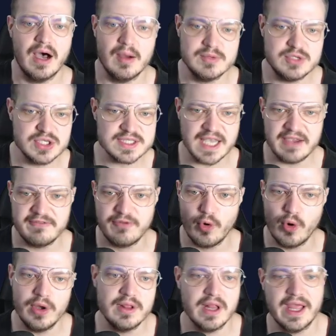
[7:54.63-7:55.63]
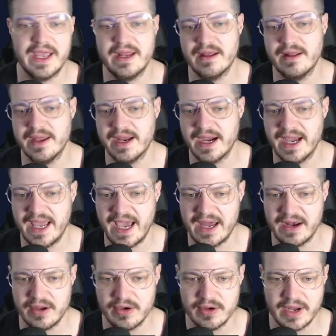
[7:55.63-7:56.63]
Just like Void Light, like I
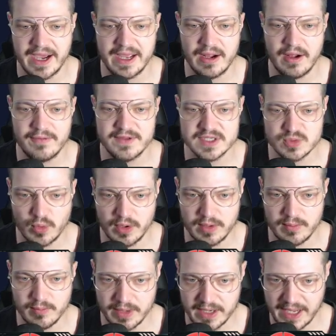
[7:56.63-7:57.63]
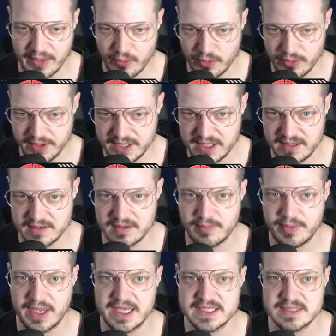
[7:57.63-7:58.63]
had a good eye on this one, but I really needed to
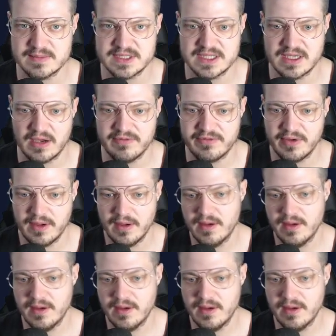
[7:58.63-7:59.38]
pay some stuff.